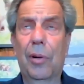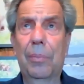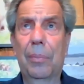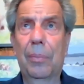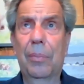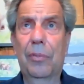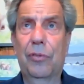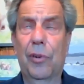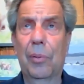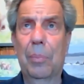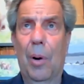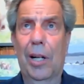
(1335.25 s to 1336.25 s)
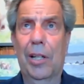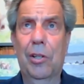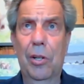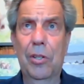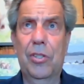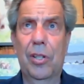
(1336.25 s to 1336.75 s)
for
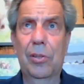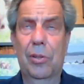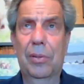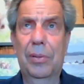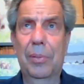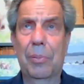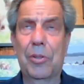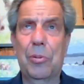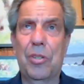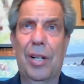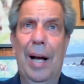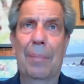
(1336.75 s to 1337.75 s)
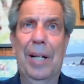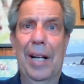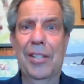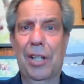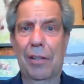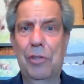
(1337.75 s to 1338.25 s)
Mark Goodson, which was a
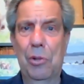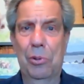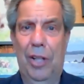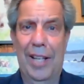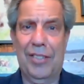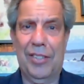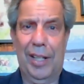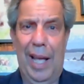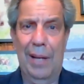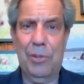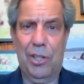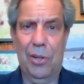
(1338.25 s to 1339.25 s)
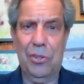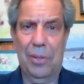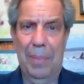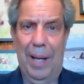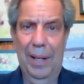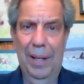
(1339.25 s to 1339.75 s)
combination of 2 classic game
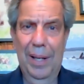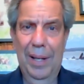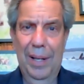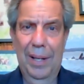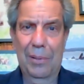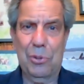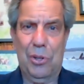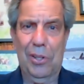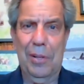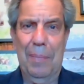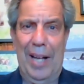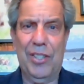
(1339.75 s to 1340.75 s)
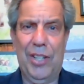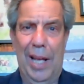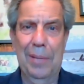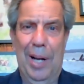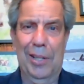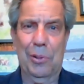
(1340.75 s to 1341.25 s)
shows. It was called the
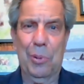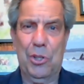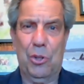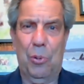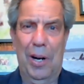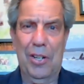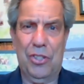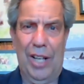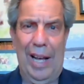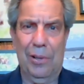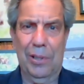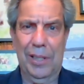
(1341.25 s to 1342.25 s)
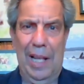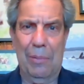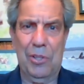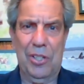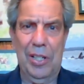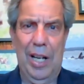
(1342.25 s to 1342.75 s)
Match Game Hollywood Squares Hour,
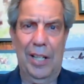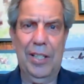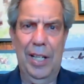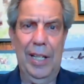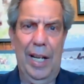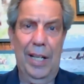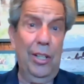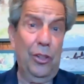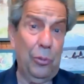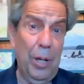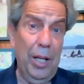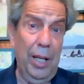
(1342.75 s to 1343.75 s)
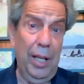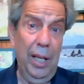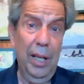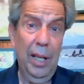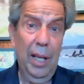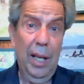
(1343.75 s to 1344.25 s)
and that was in
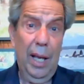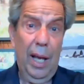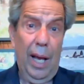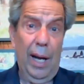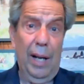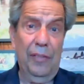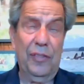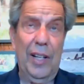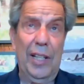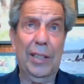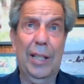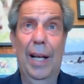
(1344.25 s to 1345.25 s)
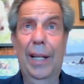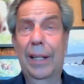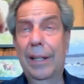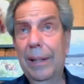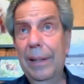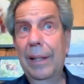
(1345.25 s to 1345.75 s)
1983. And I felt
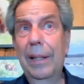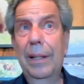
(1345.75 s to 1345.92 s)
like